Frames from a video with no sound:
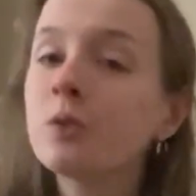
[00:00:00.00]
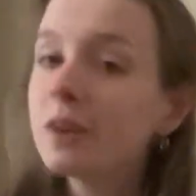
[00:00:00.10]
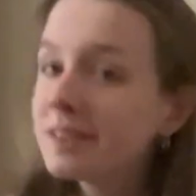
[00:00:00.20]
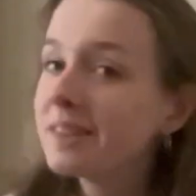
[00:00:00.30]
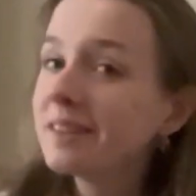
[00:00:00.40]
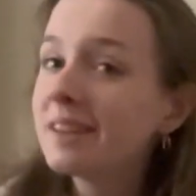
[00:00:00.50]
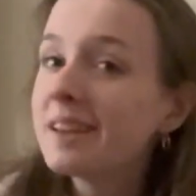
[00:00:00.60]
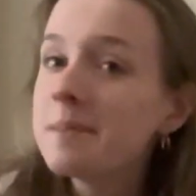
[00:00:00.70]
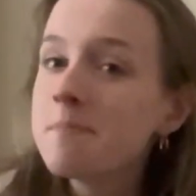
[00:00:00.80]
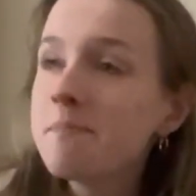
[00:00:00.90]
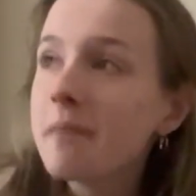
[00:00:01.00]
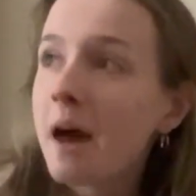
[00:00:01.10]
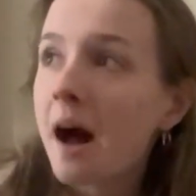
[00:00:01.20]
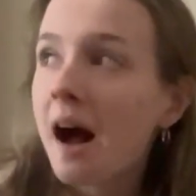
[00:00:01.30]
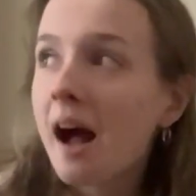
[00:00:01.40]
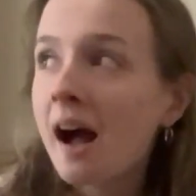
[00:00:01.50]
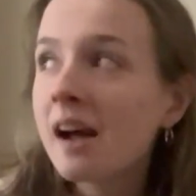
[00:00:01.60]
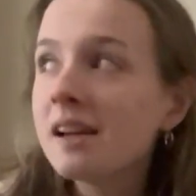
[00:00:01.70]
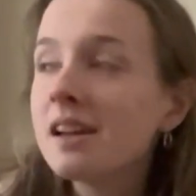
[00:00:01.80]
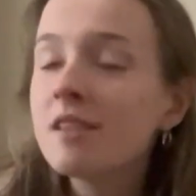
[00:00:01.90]
Recently,
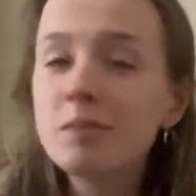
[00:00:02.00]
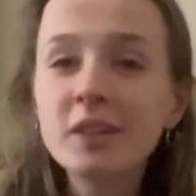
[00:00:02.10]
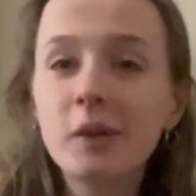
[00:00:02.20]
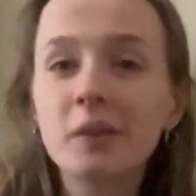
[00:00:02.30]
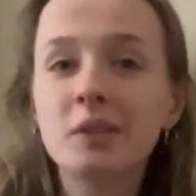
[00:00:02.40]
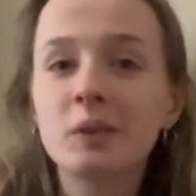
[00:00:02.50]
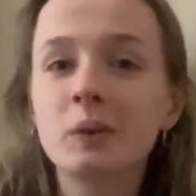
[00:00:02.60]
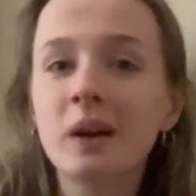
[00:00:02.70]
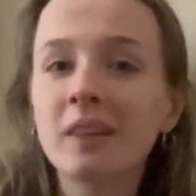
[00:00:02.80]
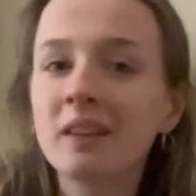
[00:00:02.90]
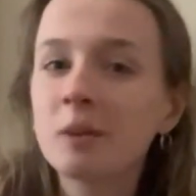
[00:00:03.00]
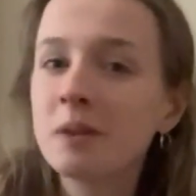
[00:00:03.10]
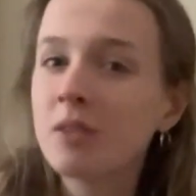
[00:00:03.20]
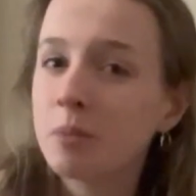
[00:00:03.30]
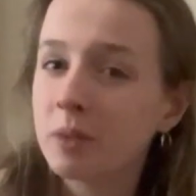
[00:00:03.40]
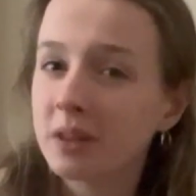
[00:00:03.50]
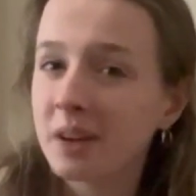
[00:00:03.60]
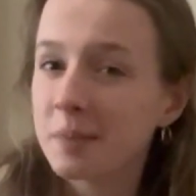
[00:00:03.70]
I have been going through a little bit of a book